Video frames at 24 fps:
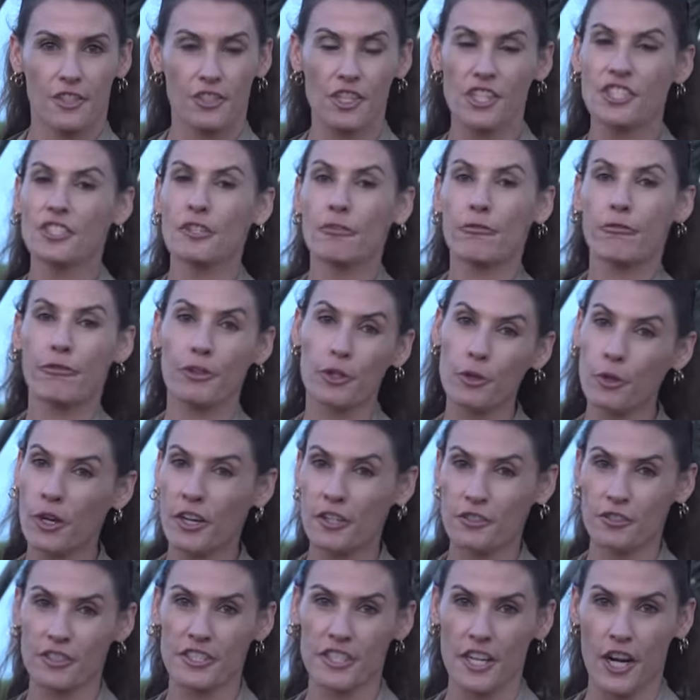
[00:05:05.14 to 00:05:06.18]
Just a few
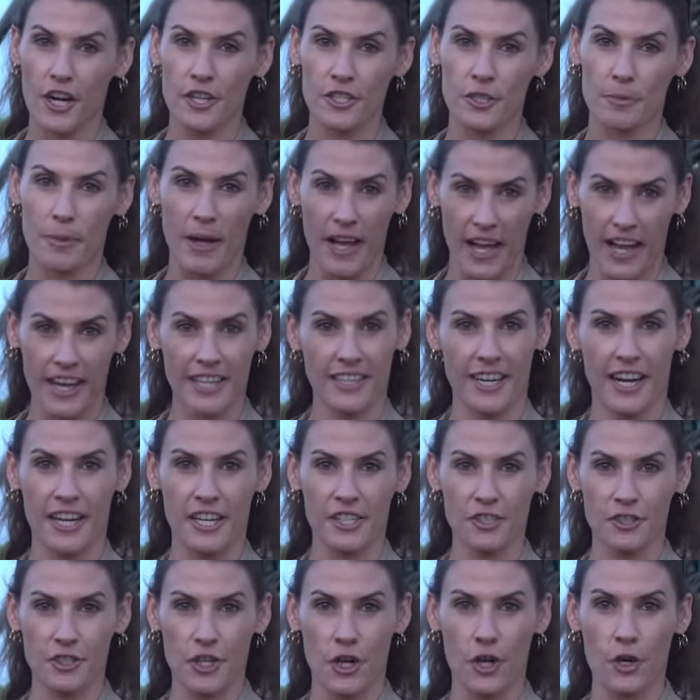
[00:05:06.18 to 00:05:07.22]
hundred yards behind
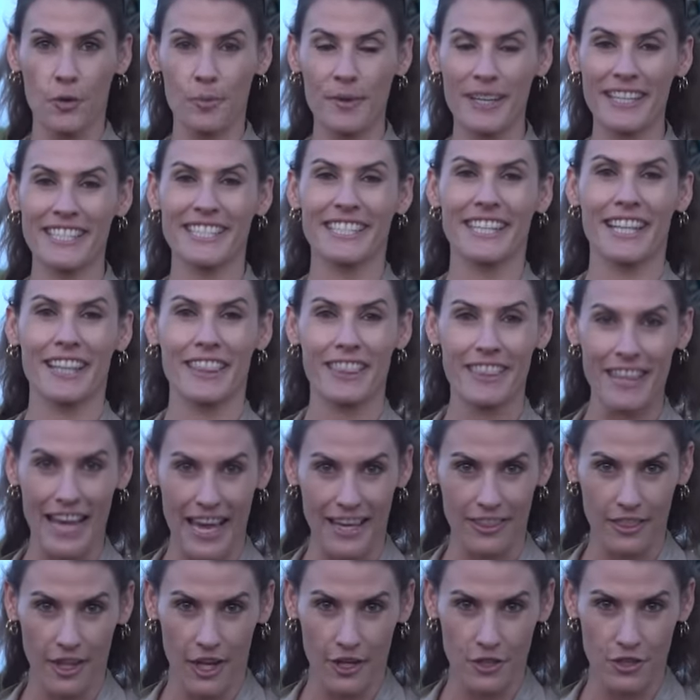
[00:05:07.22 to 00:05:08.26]
Iron Dome is the
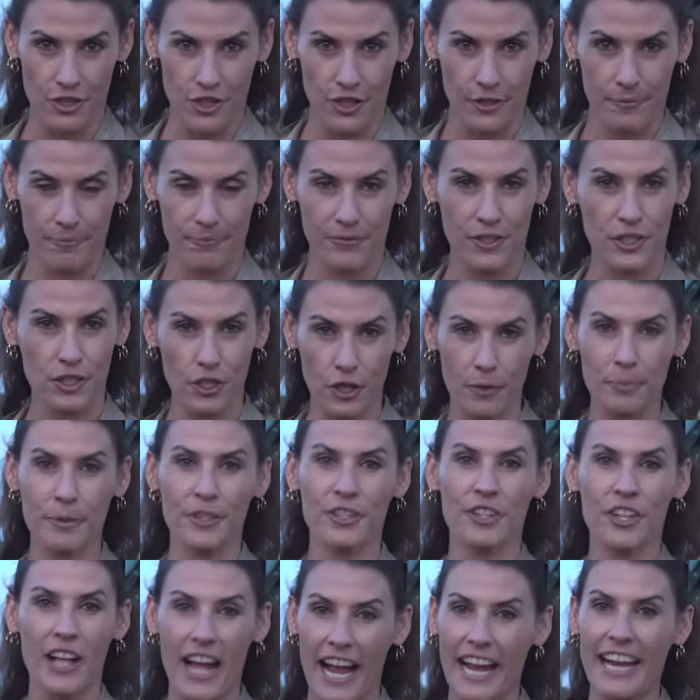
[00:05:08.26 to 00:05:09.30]
THAAD launcher, the
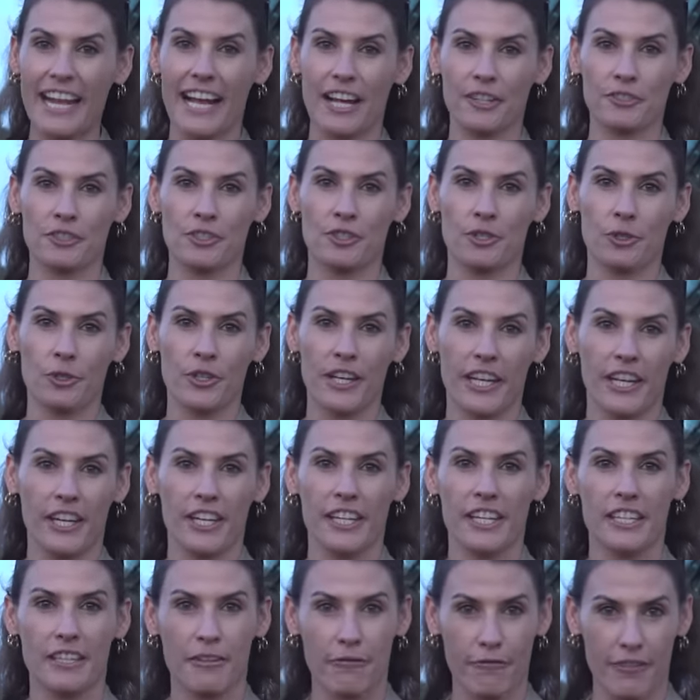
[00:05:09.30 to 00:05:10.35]
Terminal High Altitude
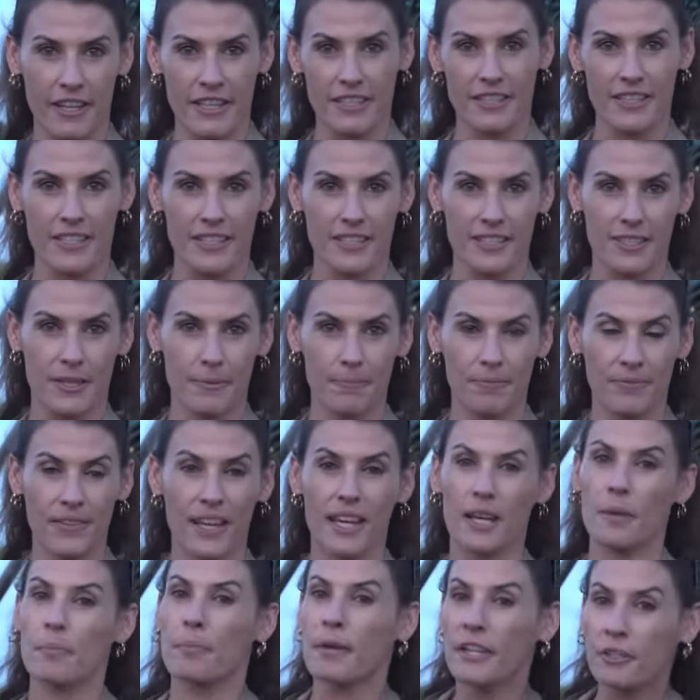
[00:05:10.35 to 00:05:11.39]
Area Defense System.
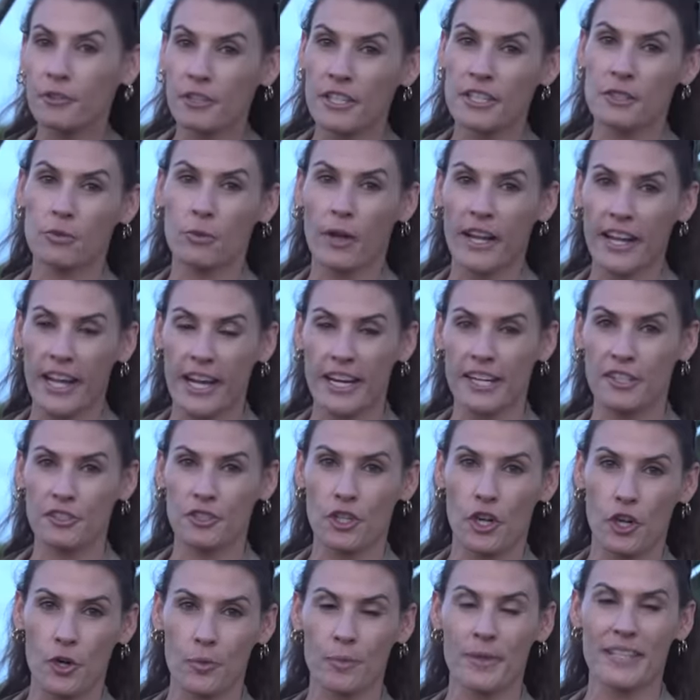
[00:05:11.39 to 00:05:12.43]
And a big reason why Iron
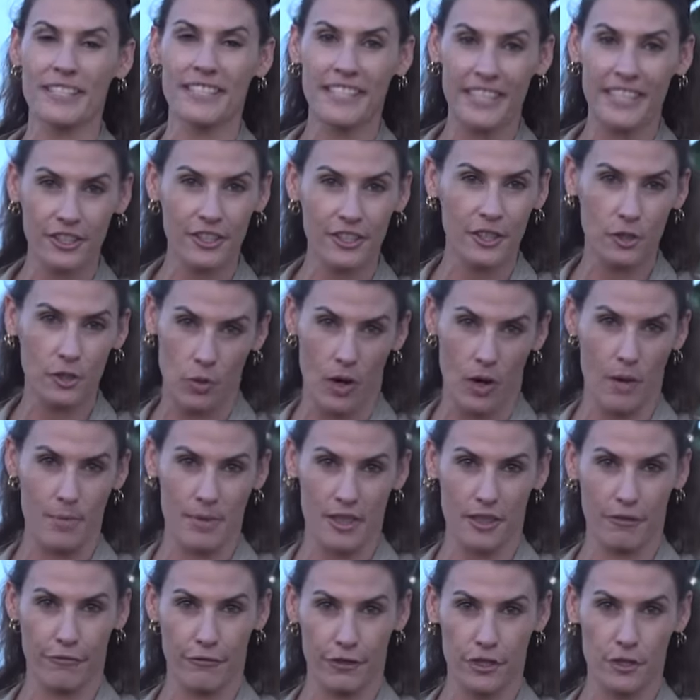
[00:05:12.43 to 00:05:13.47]
Dome is here in Guam in
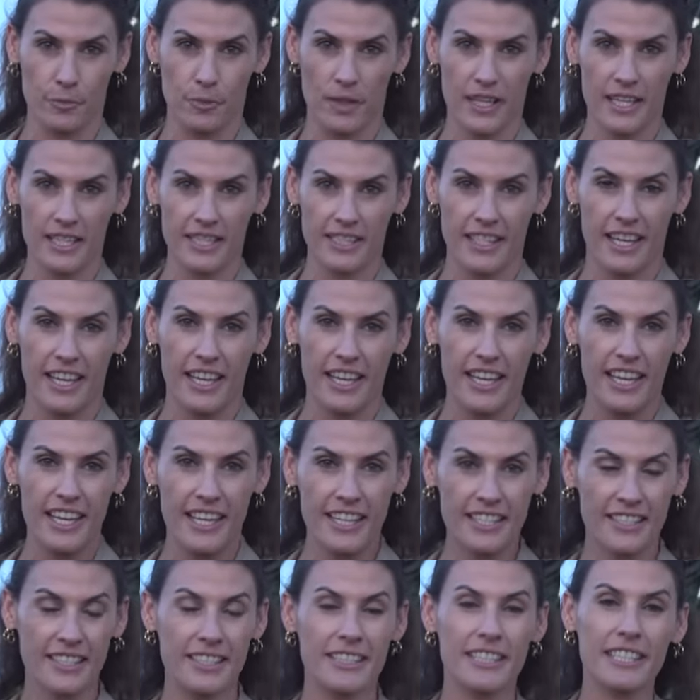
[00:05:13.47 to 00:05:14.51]
the first place
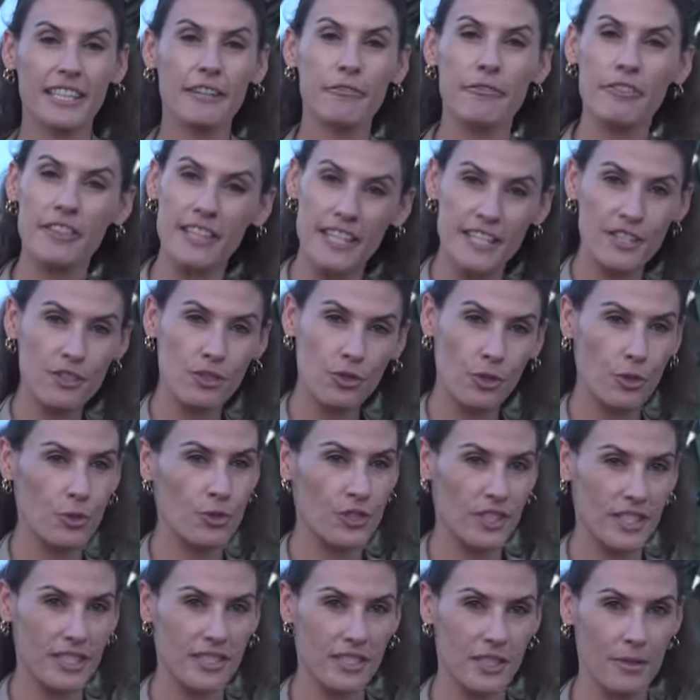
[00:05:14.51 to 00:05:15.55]
is to see if these two
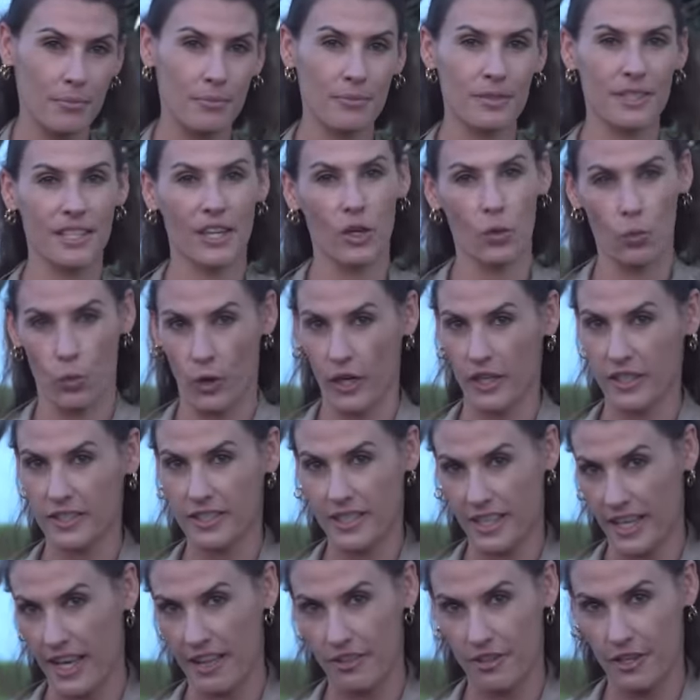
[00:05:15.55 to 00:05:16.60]
systems can work
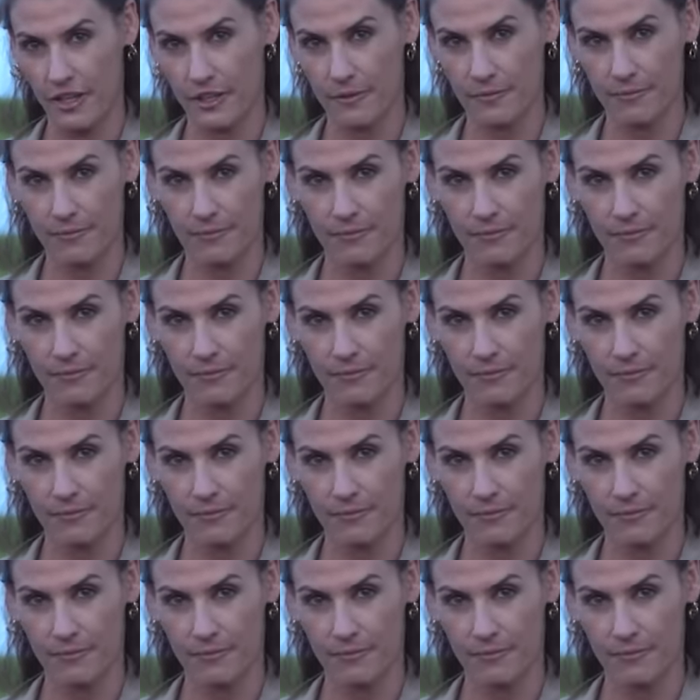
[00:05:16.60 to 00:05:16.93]
together.